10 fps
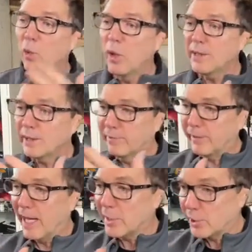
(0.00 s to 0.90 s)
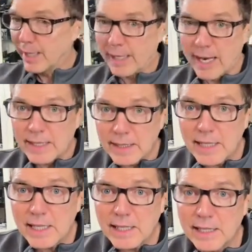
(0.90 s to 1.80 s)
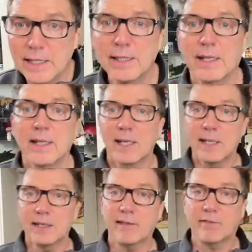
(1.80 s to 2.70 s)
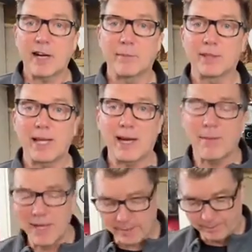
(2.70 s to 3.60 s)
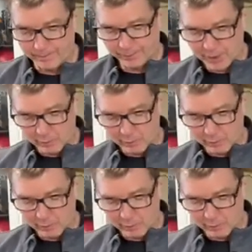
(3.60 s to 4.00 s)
with the flash that I need in the environment that I'm in,